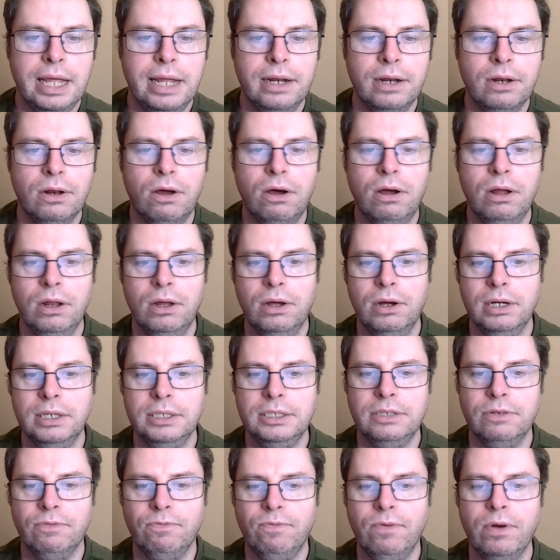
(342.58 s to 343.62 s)
Then in
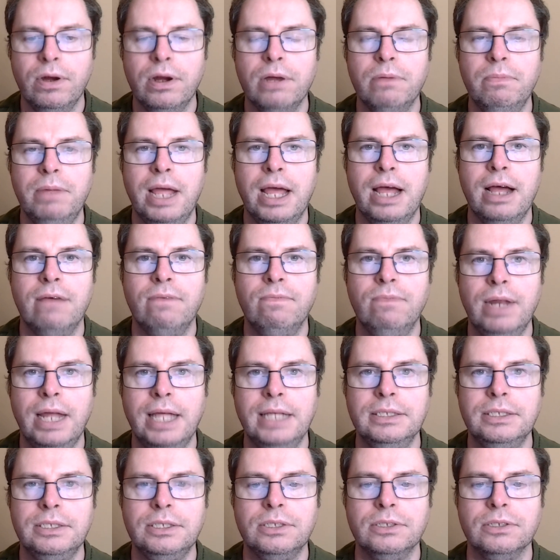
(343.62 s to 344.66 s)
All-Irish affair, we have
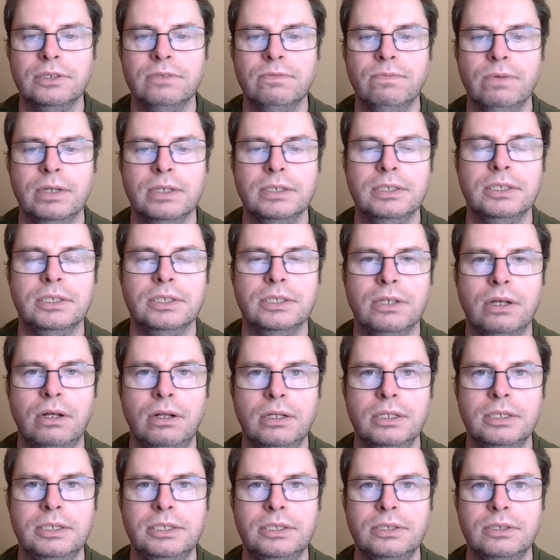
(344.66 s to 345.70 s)
Leinster versus
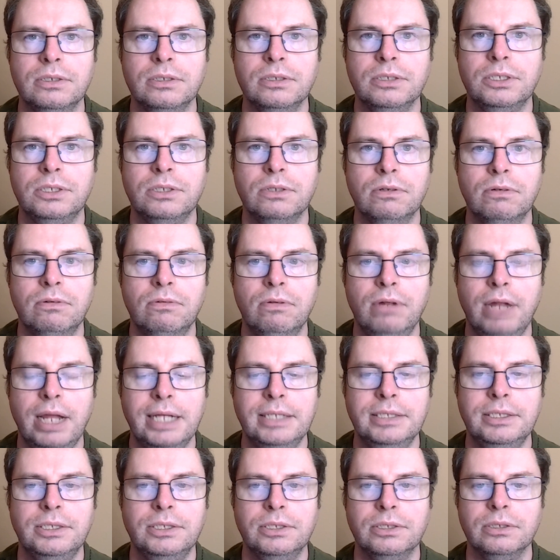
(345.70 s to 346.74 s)
Ulster. So
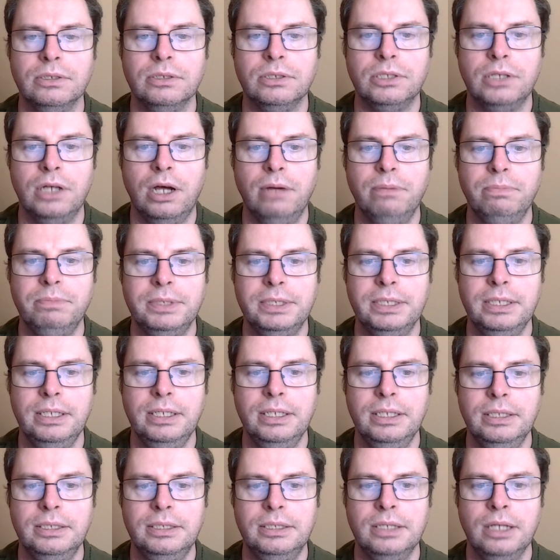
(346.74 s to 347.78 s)
Leinster top
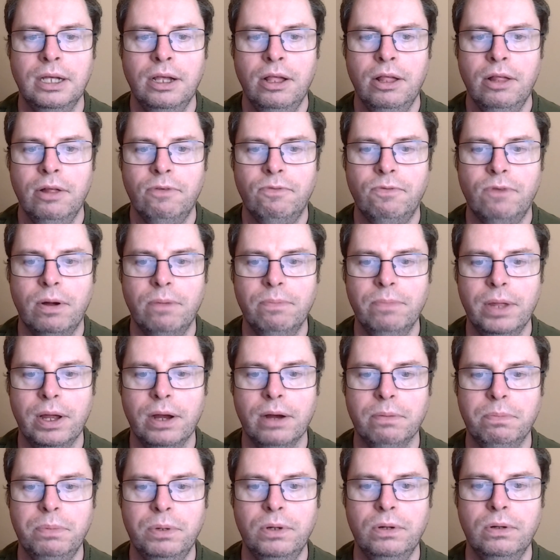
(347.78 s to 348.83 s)
seeds from
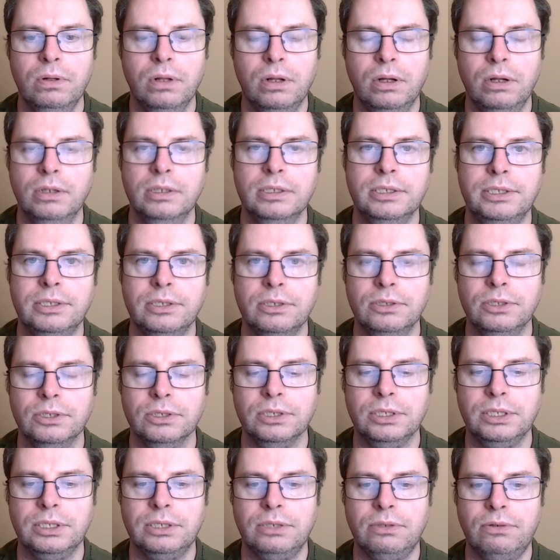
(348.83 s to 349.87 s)
their pool, Ulster
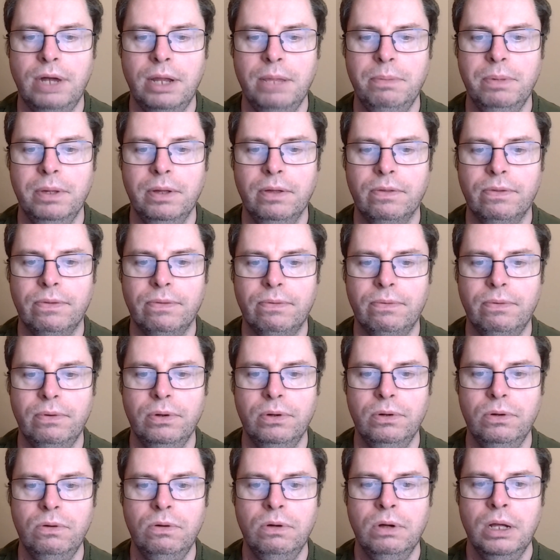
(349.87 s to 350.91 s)
just scraping
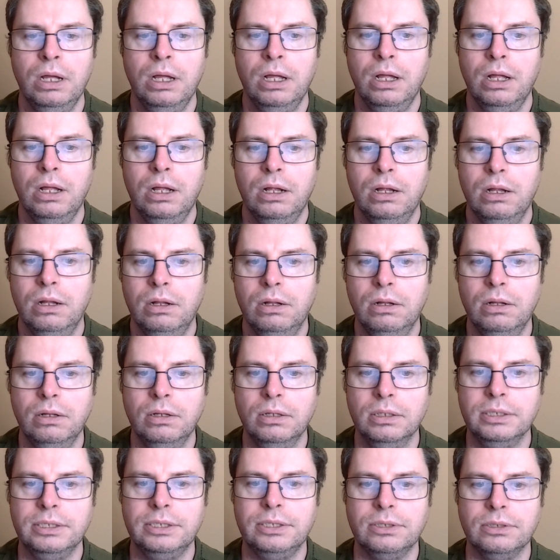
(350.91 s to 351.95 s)
through.
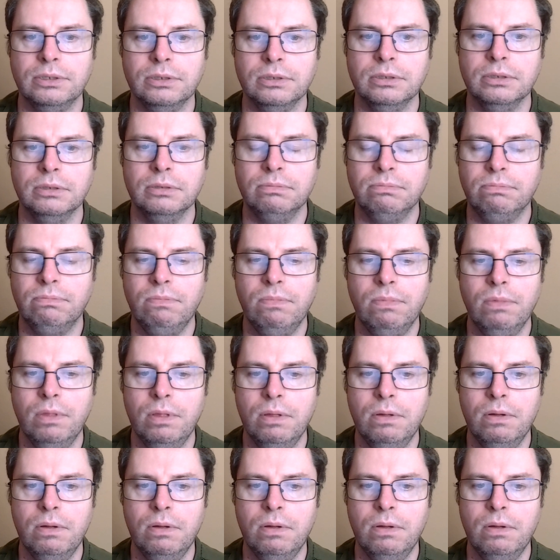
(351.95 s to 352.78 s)
Ulster